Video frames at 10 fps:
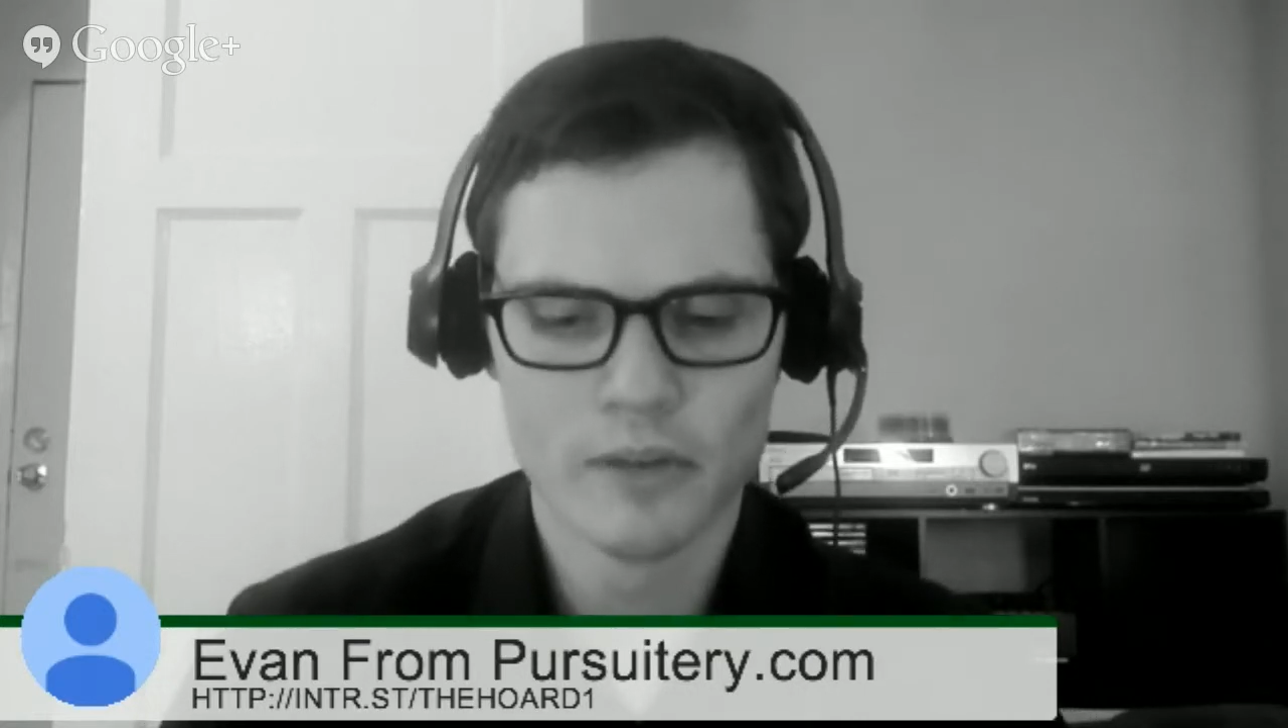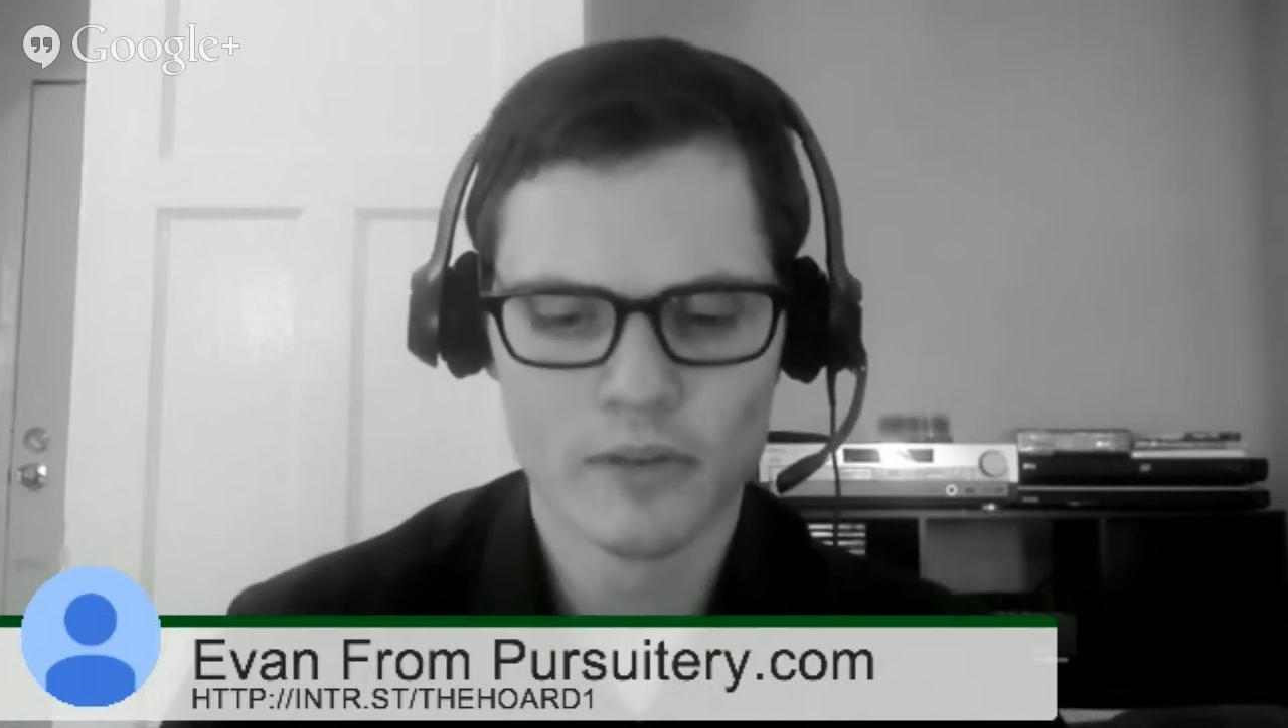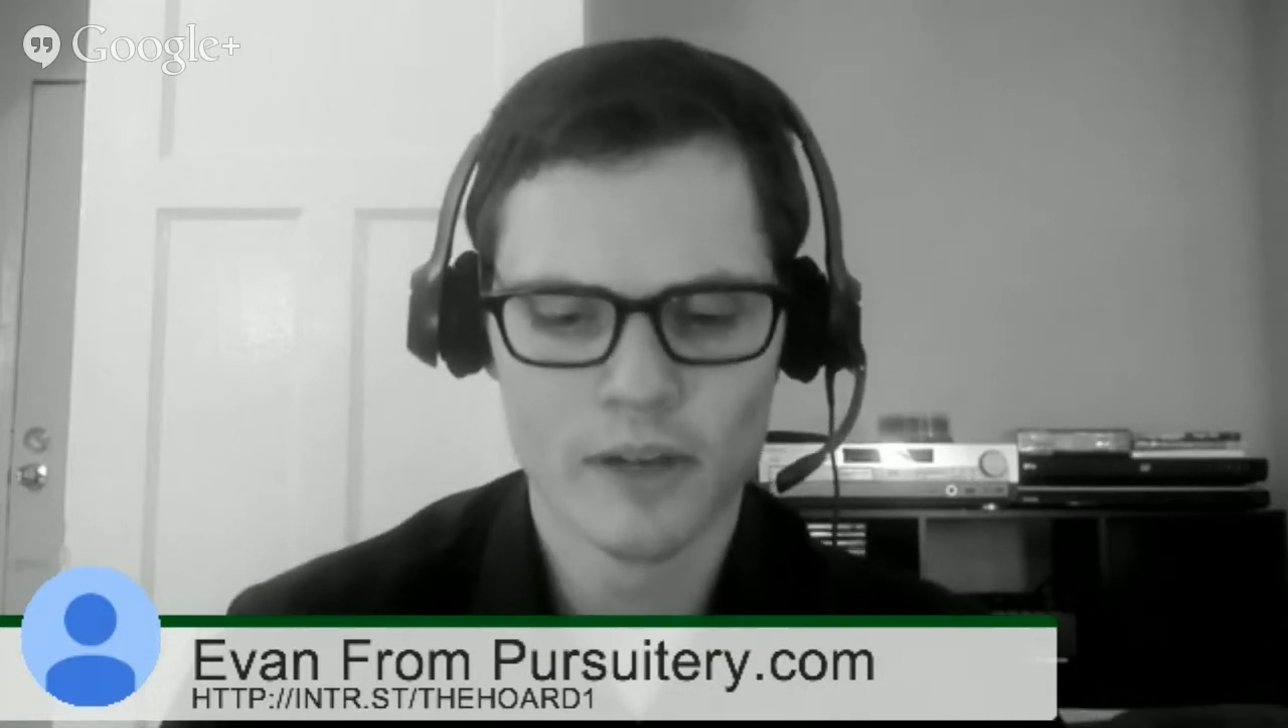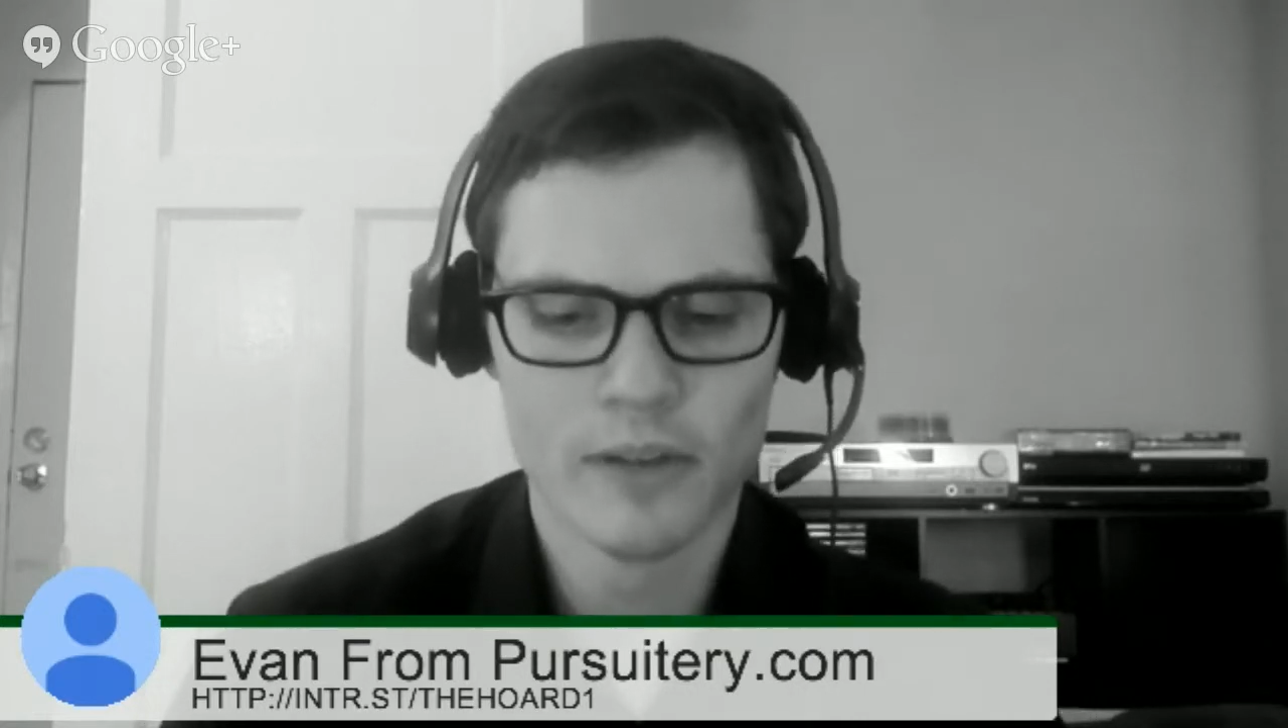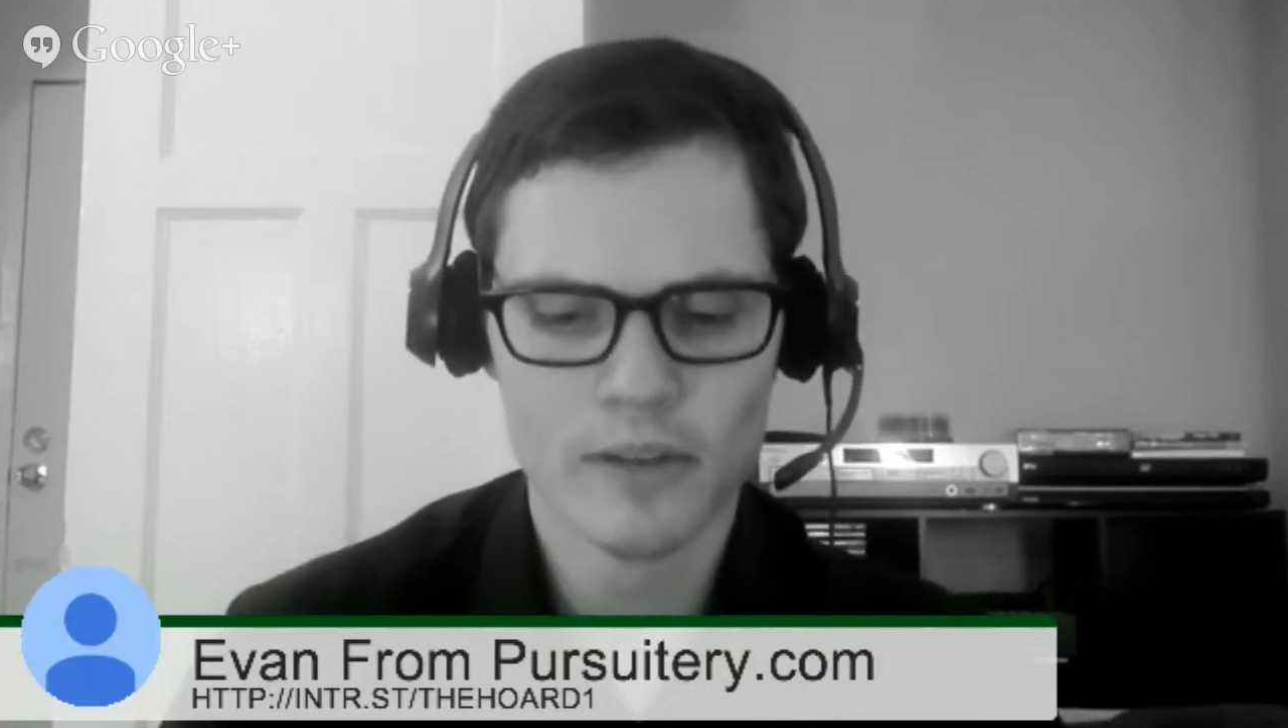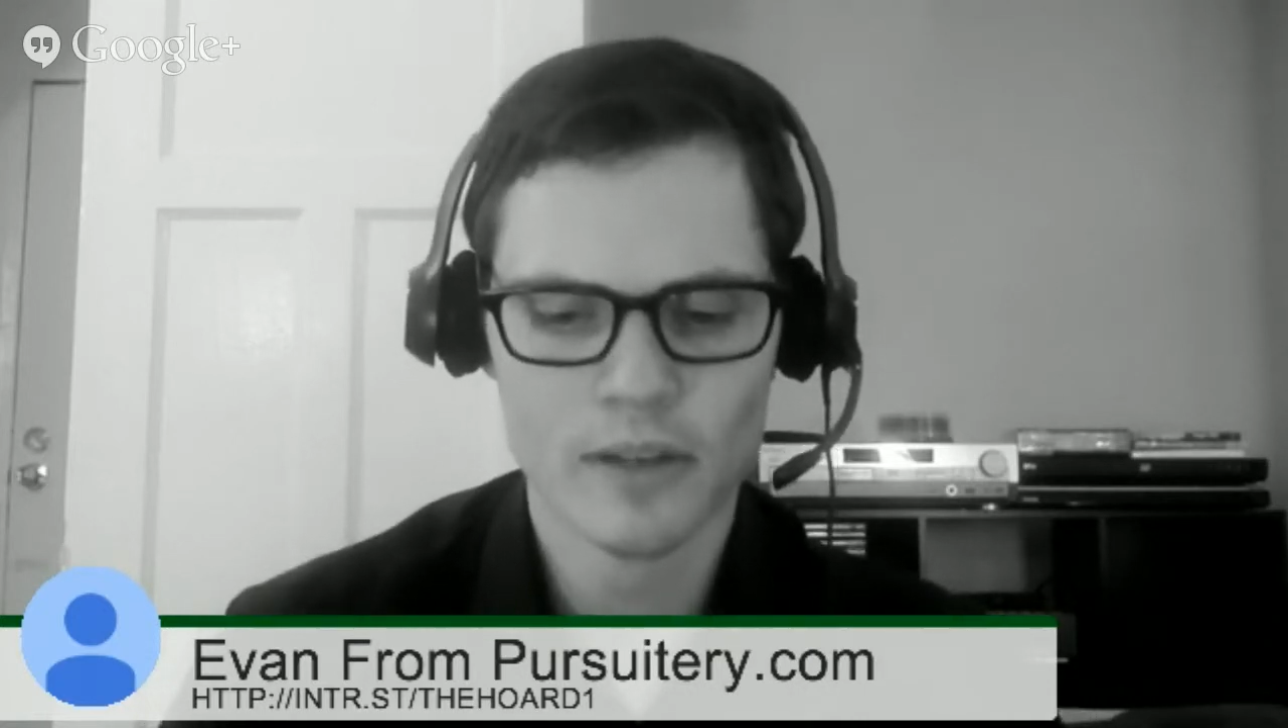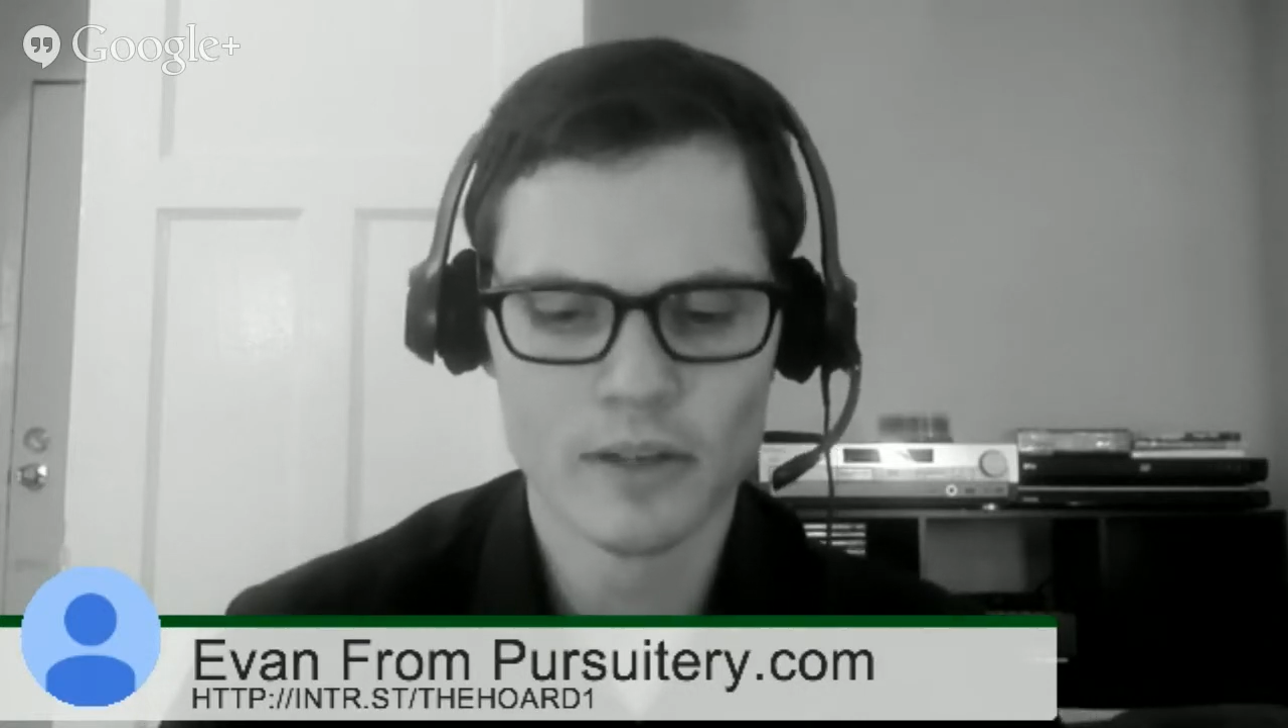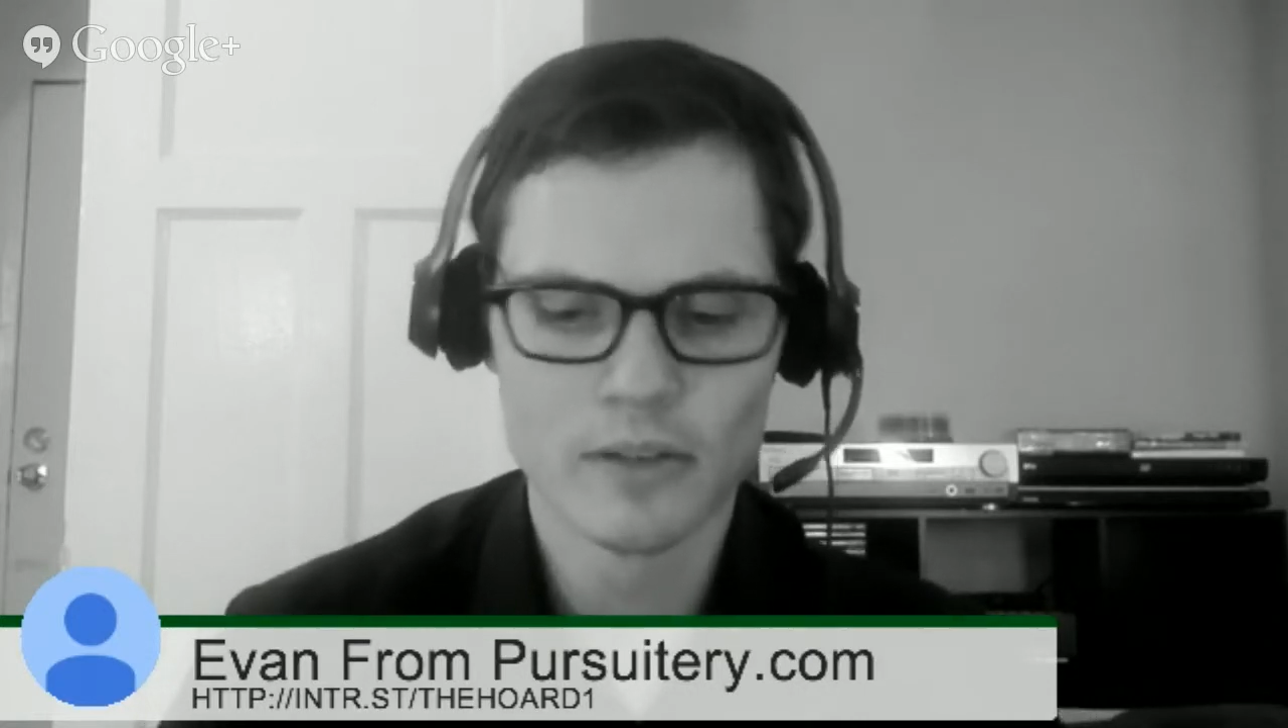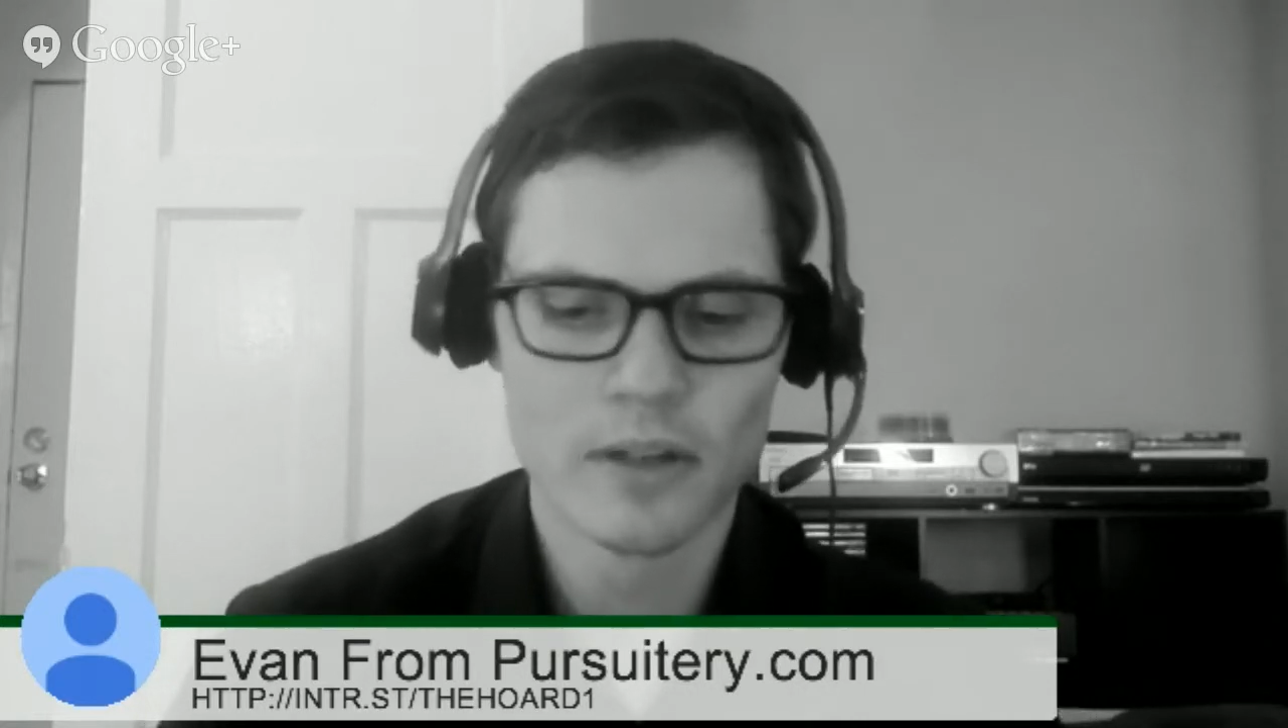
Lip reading: refine things.